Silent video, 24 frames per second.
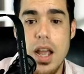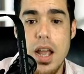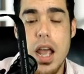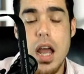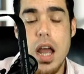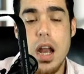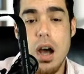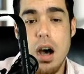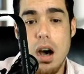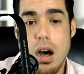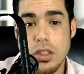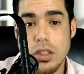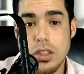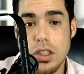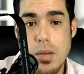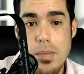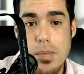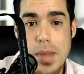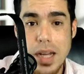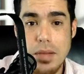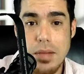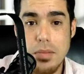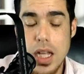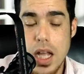It also
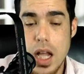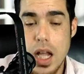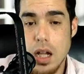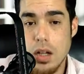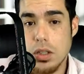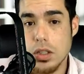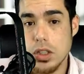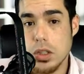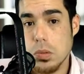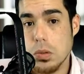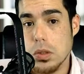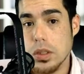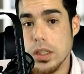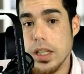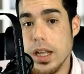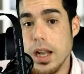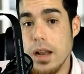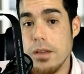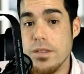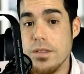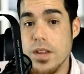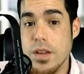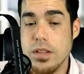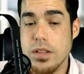made me eligible to get a
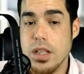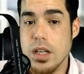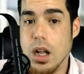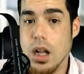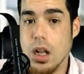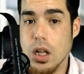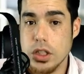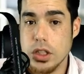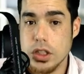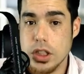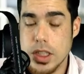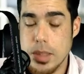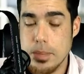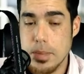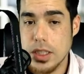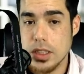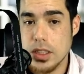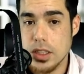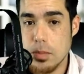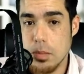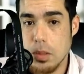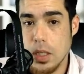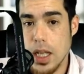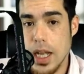$50 shipping
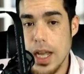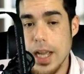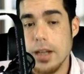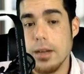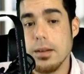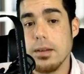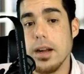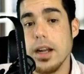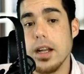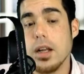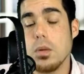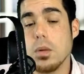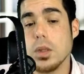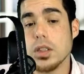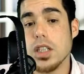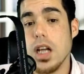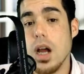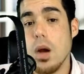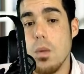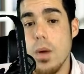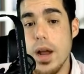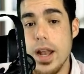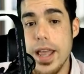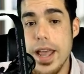supply credit, which I
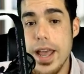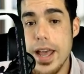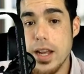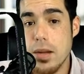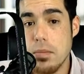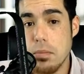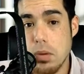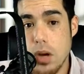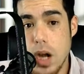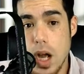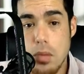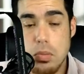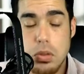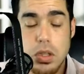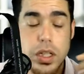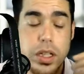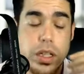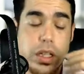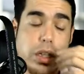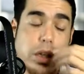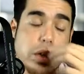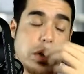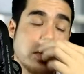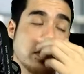went ahead and promptly
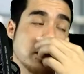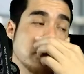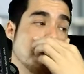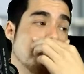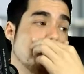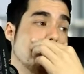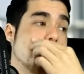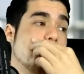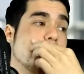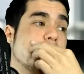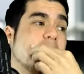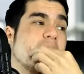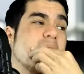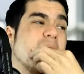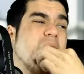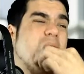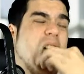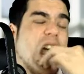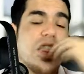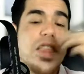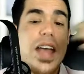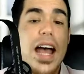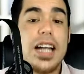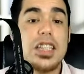used.
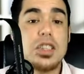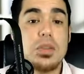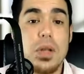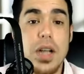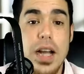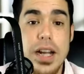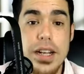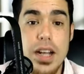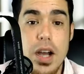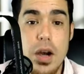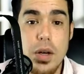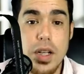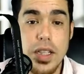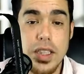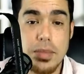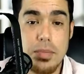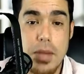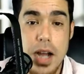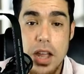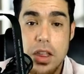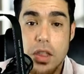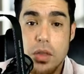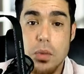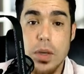And that's when I noticed
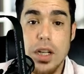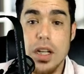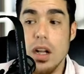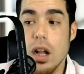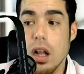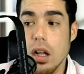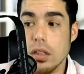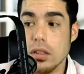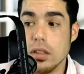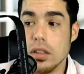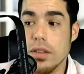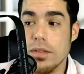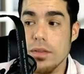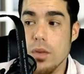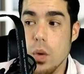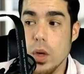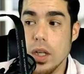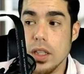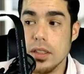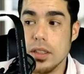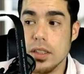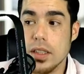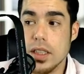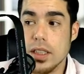my
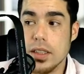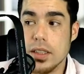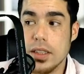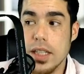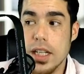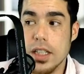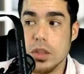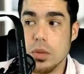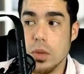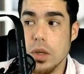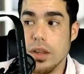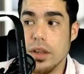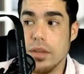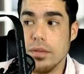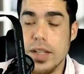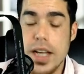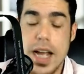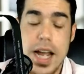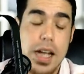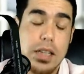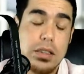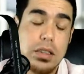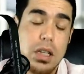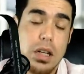$3.46 worth of
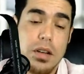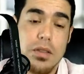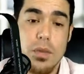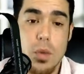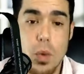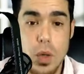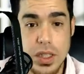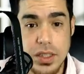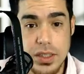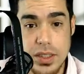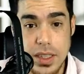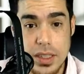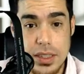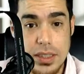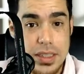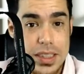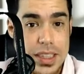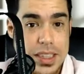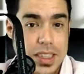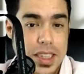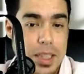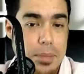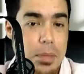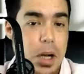tax on a
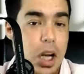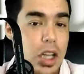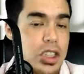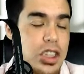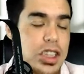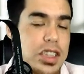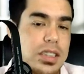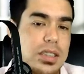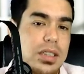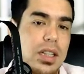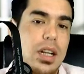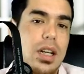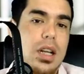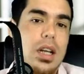$46.60 purchase